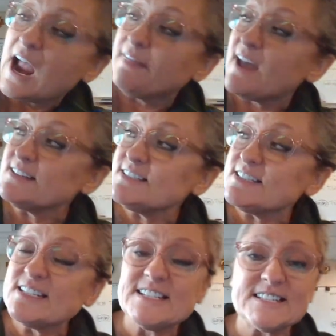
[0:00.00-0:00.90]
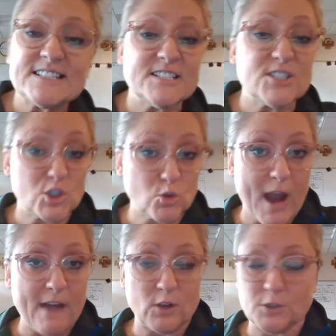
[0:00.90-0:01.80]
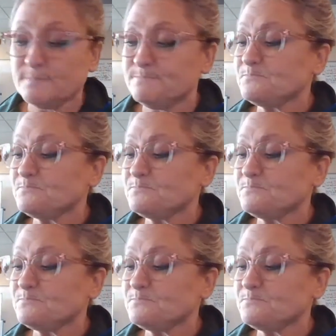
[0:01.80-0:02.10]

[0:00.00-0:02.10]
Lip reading: And that's the distance traveled.